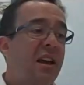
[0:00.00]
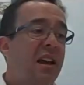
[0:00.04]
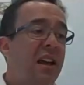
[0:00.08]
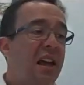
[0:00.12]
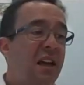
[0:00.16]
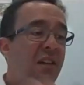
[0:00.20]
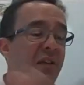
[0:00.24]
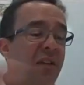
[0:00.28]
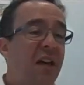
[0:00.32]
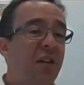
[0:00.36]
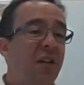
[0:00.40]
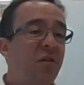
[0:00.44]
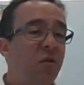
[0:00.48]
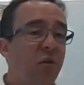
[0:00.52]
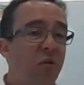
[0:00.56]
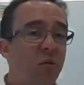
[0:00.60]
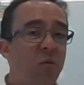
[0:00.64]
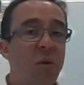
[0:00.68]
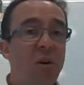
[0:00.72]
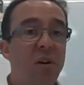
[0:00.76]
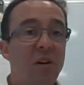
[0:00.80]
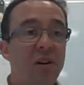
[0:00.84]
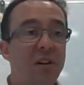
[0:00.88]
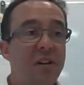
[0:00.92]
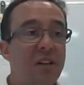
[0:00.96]
if that all
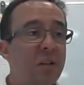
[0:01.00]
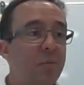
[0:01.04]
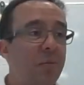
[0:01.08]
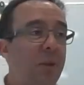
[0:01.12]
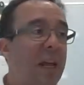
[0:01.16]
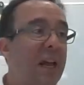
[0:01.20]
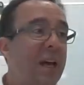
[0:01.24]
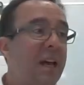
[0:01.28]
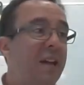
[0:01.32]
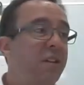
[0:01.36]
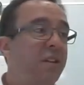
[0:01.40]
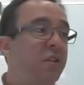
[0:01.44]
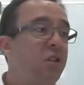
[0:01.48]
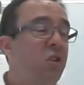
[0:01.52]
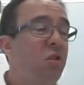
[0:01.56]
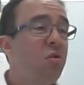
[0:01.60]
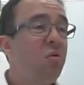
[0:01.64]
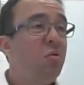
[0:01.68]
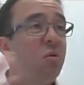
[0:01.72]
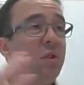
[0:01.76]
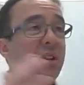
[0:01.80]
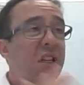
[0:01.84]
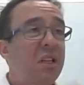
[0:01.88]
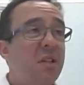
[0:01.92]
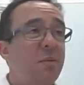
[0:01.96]
works as planned, you
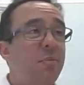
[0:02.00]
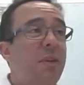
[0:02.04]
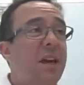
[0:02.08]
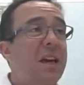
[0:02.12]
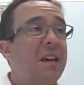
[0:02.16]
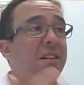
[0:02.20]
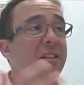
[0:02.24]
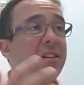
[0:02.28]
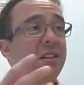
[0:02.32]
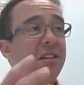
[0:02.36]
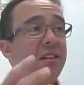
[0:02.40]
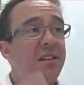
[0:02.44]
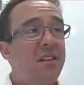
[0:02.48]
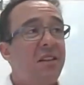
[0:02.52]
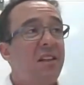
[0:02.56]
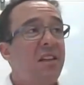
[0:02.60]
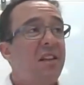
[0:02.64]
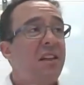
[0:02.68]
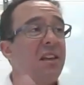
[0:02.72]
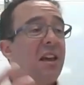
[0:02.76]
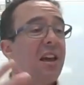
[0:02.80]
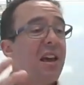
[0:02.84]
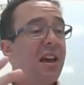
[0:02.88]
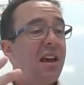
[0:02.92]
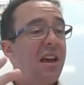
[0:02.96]
would expect to
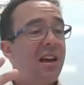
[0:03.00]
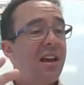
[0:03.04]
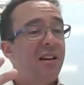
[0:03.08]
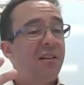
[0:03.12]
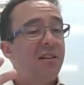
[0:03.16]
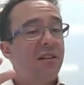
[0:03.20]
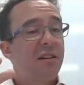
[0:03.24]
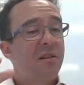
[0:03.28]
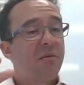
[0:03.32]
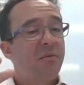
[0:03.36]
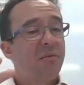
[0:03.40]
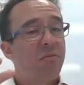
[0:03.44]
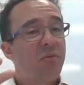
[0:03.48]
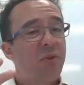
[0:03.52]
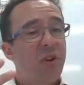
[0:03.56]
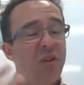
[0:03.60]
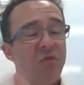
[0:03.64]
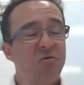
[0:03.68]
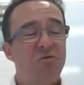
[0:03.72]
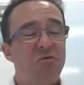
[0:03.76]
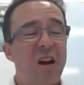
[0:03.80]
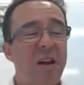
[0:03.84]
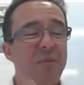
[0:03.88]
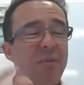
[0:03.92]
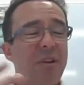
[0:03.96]
see a pretty
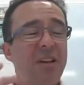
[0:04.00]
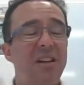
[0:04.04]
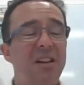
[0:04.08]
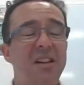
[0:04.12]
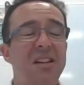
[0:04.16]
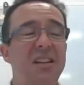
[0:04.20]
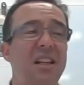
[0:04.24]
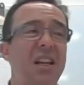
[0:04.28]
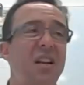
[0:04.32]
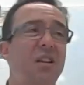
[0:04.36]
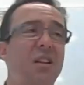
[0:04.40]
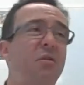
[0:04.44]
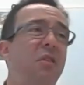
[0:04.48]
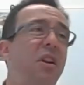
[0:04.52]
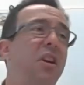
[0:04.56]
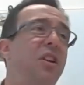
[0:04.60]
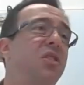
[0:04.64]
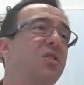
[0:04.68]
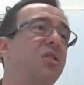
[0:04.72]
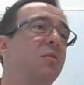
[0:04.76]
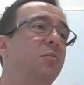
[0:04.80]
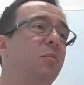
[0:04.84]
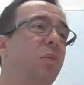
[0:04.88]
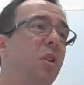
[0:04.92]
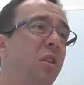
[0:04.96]
rapid
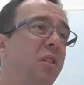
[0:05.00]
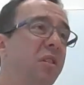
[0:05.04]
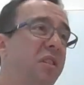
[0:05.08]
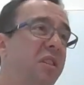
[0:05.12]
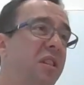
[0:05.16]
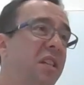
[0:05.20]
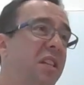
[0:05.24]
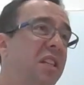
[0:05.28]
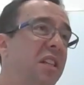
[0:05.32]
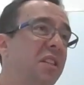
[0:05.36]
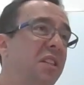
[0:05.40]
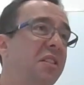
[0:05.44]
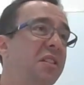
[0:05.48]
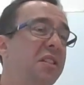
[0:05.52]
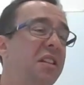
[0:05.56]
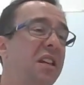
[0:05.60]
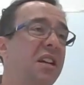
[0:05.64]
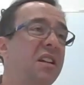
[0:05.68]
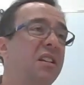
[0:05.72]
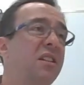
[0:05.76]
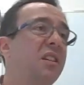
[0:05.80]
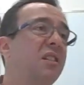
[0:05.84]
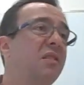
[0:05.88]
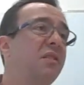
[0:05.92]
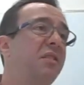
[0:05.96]
acceleration of policies in the
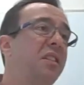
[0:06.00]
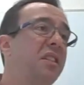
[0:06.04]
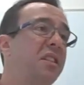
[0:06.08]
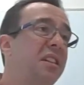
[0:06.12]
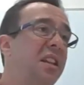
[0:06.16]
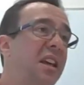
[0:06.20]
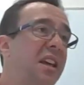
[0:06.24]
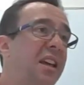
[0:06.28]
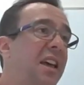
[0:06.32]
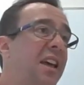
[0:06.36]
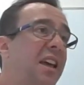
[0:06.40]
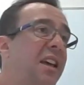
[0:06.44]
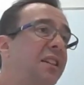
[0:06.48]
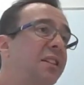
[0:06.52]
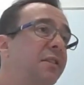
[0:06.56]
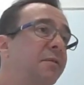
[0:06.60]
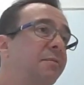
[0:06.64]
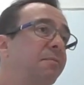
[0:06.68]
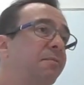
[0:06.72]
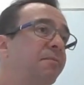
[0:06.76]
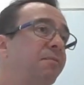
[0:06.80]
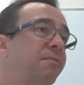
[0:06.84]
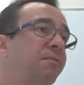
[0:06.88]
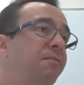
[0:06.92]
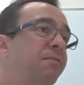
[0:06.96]
second half of this decade.
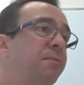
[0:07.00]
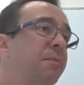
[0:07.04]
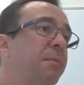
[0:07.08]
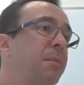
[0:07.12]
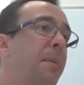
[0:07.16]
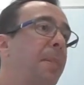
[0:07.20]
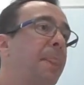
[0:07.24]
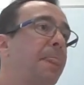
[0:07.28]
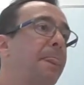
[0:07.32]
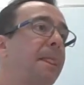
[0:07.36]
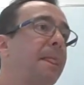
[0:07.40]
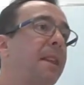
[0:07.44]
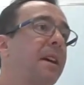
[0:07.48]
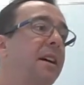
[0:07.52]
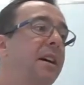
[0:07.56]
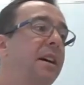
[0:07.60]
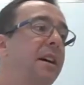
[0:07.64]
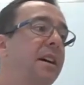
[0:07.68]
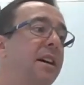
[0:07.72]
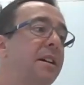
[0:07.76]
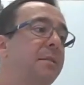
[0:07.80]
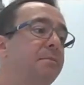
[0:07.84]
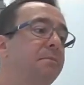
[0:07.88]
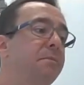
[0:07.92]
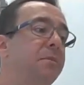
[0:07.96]

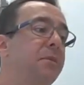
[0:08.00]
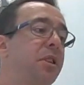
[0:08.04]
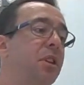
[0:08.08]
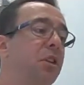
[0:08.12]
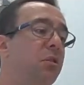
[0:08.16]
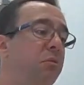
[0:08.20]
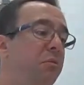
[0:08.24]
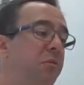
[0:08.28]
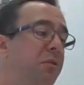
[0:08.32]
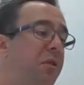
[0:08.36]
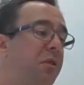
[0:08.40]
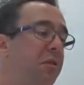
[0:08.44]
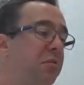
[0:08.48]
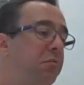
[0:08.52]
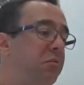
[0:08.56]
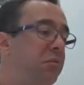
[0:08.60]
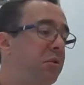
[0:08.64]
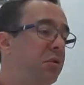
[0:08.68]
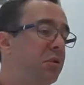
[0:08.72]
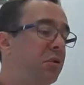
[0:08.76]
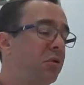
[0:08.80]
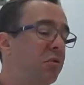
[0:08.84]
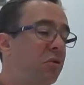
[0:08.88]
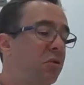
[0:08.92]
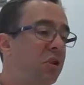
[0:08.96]
Um, so the
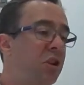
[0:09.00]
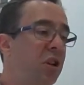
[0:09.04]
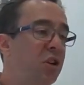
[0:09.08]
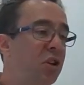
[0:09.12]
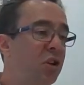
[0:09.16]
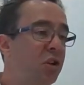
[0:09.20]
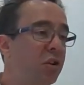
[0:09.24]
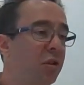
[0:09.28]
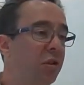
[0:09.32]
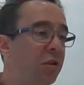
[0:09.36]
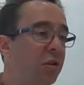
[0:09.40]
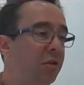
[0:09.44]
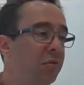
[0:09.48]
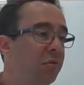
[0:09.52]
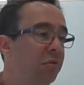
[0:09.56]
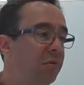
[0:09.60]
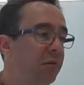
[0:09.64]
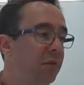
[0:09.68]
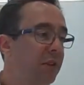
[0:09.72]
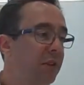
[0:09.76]
sort of traditional,